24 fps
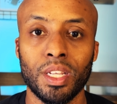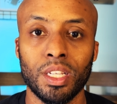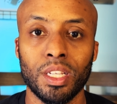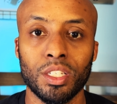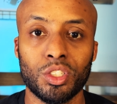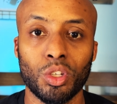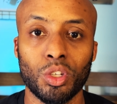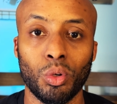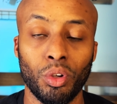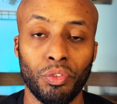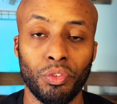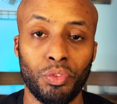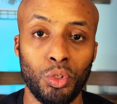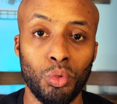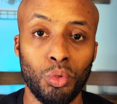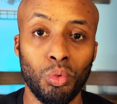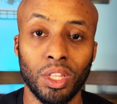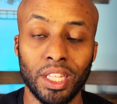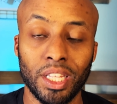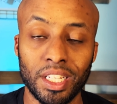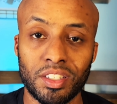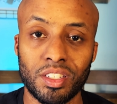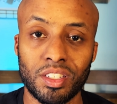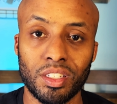So if you
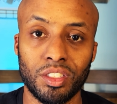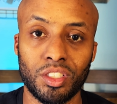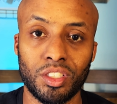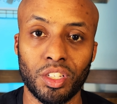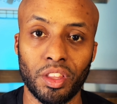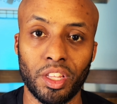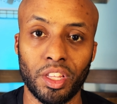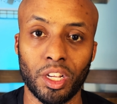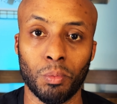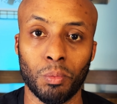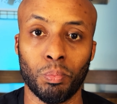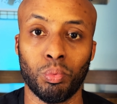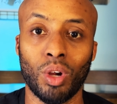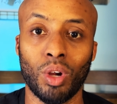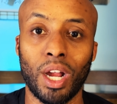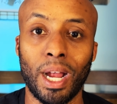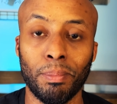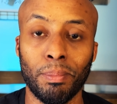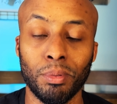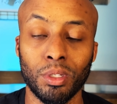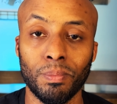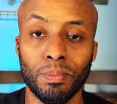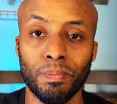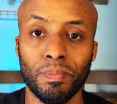listen to their
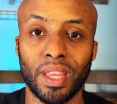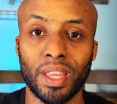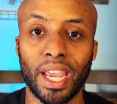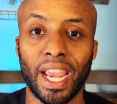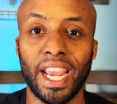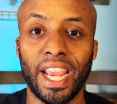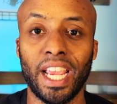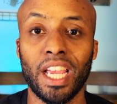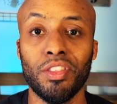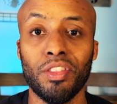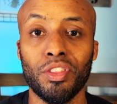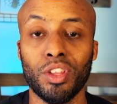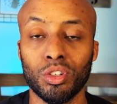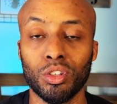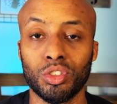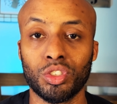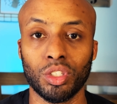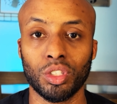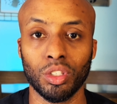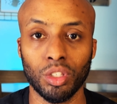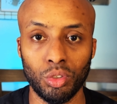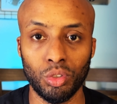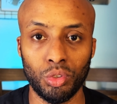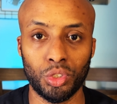problem and their
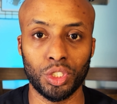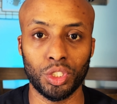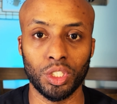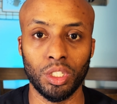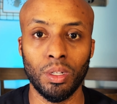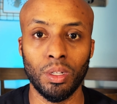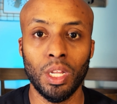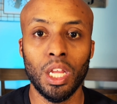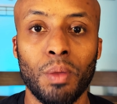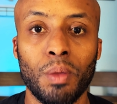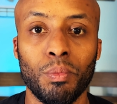solution,